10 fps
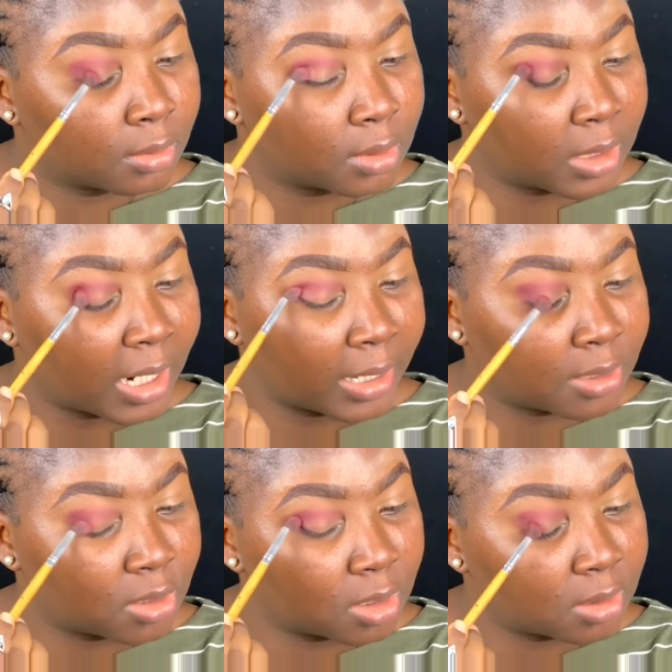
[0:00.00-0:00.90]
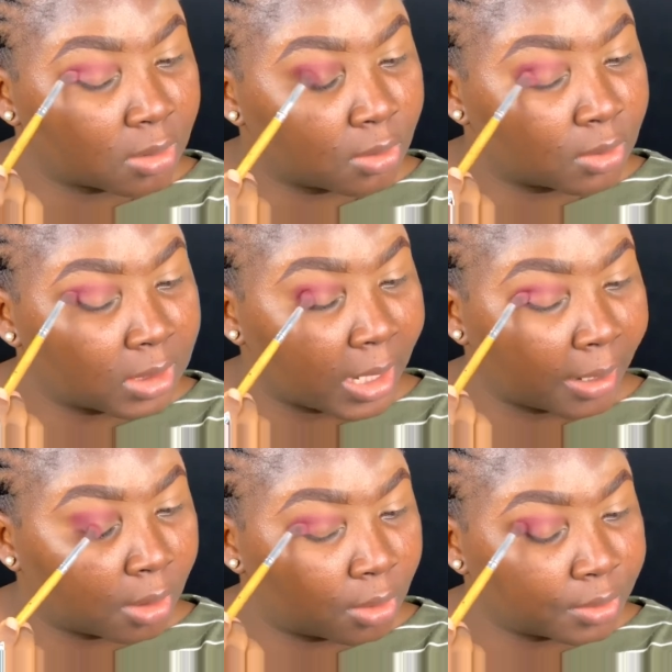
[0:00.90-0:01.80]
so that it just goes like
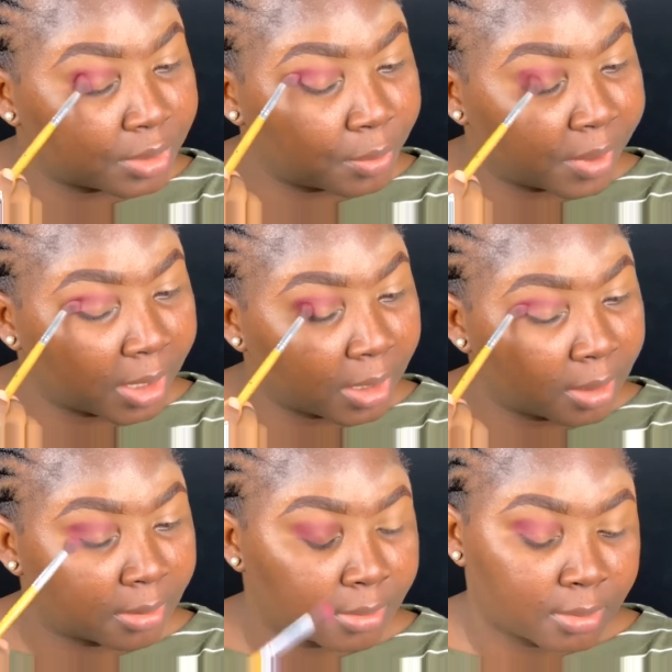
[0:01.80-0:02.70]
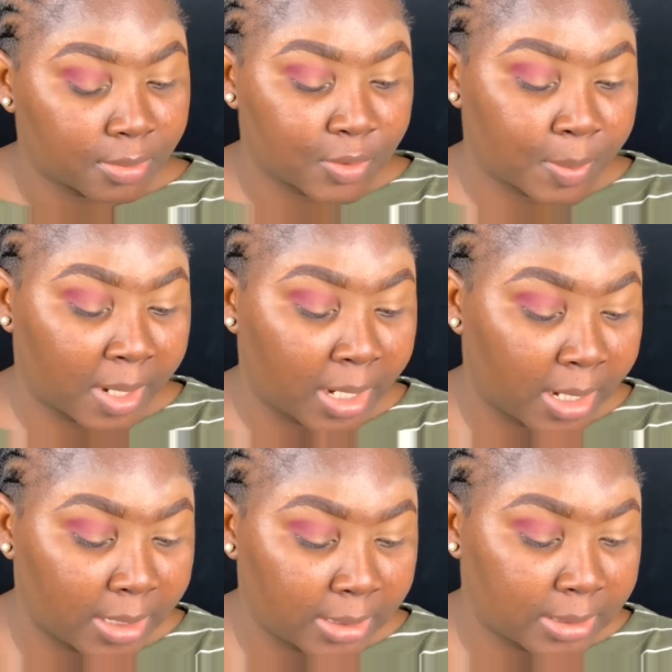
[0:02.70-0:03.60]
all the way to my
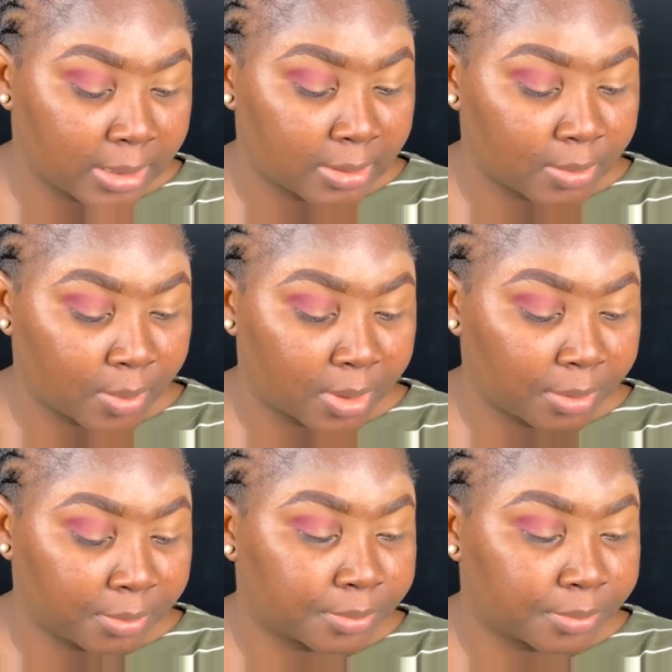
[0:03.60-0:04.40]
highlights as well.